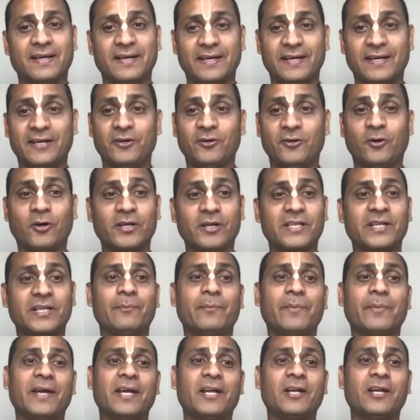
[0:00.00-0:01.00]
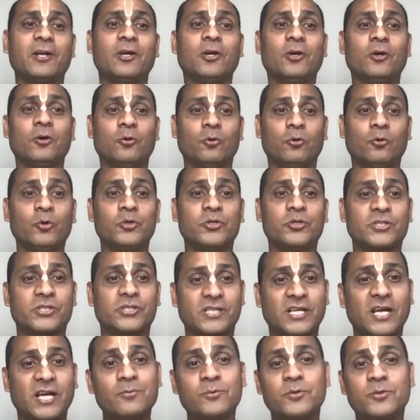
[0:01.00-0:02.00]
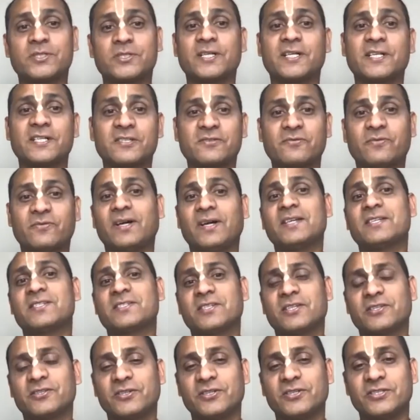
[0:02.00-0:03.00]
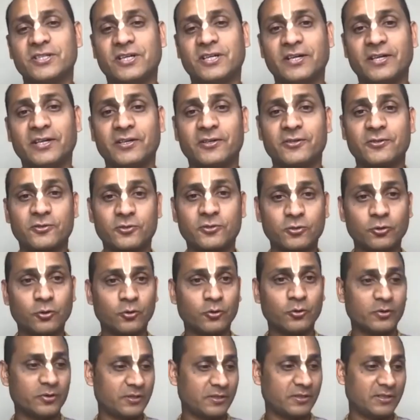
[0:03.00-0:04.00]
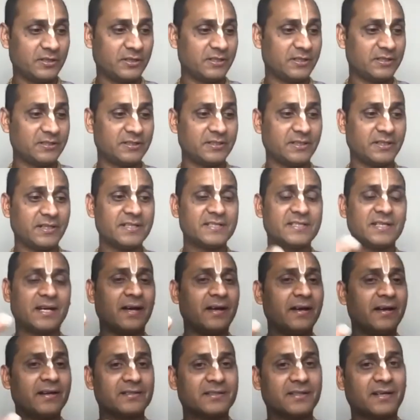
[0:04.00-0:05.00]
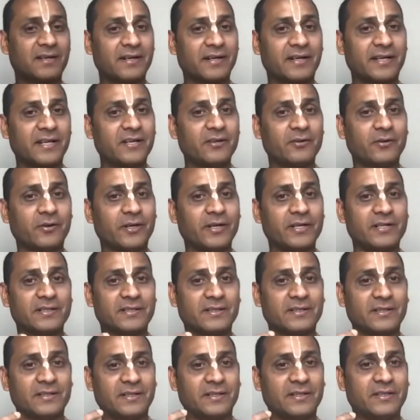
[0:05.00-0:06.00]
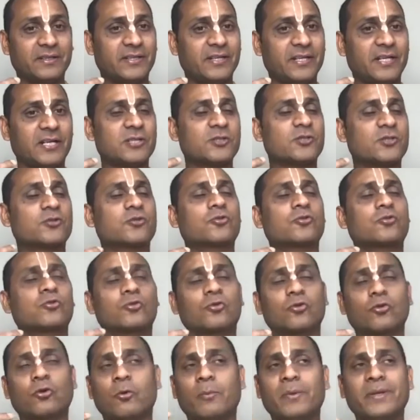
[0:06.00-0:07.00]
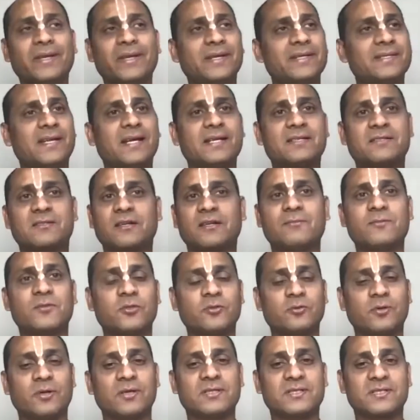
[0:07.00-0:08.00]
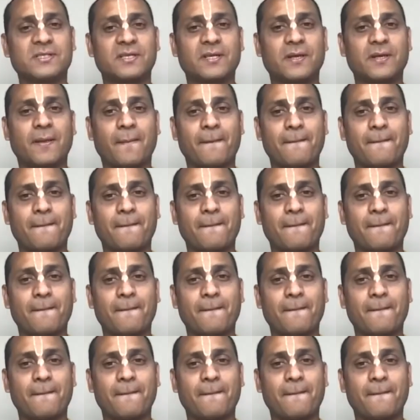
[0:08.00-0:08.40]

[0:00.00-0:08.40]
and not the man who strives to satisfy such desire. So the desires are, you know, there are so many desires comes to us.